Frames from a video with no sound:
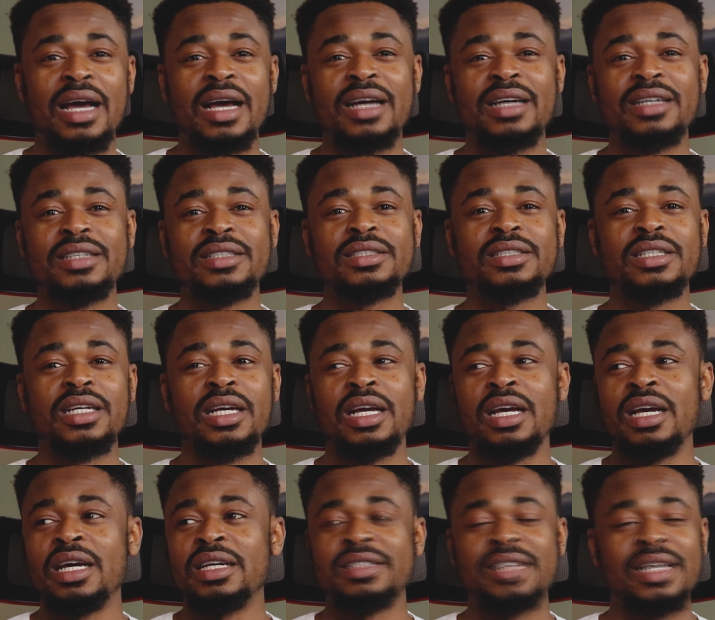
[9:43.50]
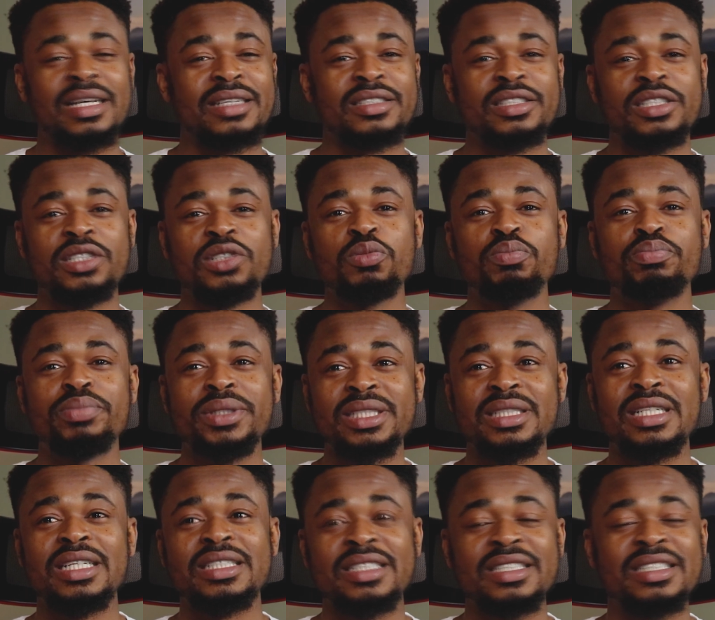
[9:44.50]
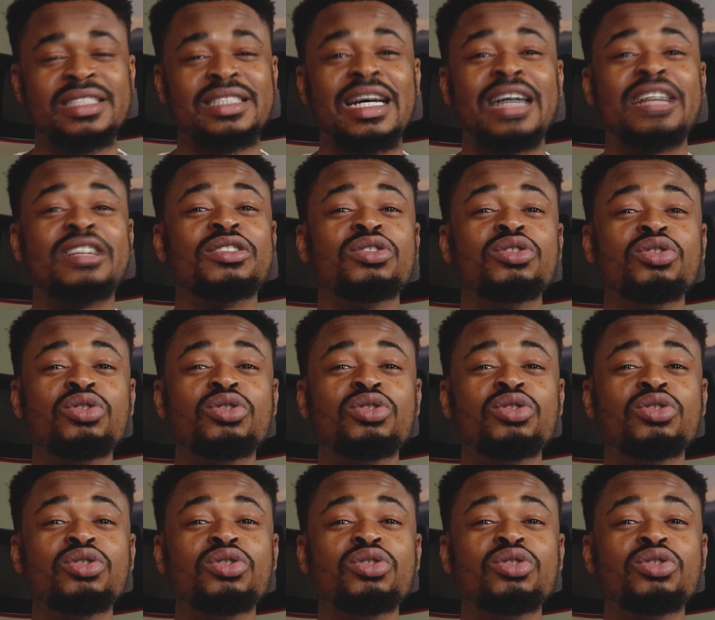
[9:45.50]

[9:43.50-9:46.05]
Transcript: And there are still businesses that